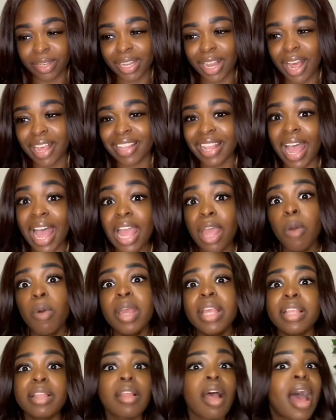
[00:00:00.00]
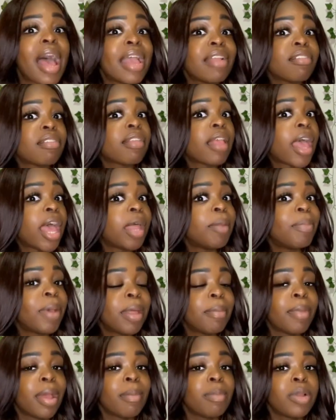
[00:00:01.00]
loss. I always thought I just had
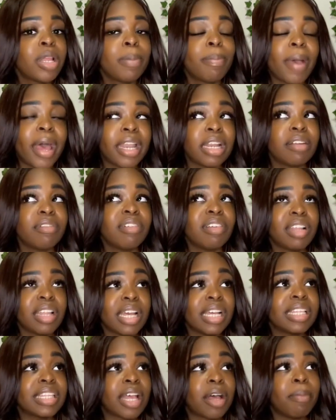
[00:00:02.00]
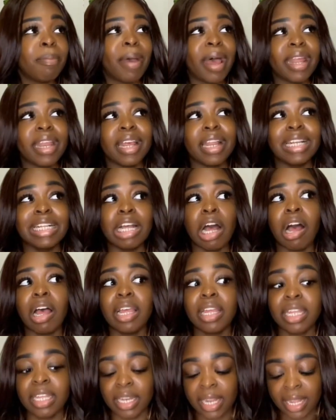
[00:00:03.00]
bad memory, but I didn't realize how bad it had
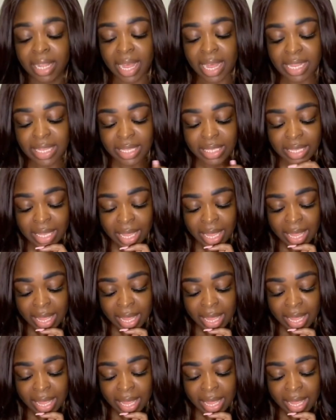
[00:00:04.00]
gotten, I guess.